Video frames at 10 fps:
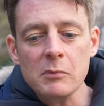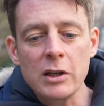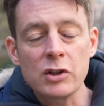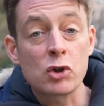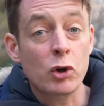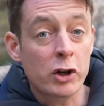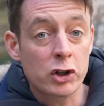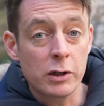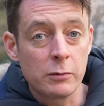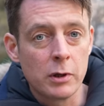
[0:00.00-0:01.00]

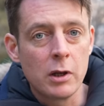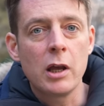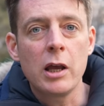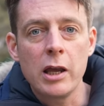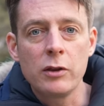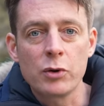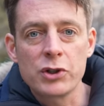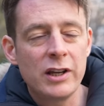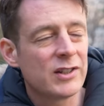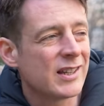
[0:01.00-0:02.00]
destruction in those
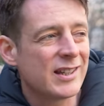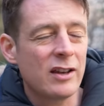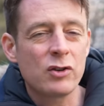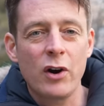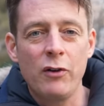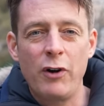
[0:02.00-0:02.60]
cities. The center of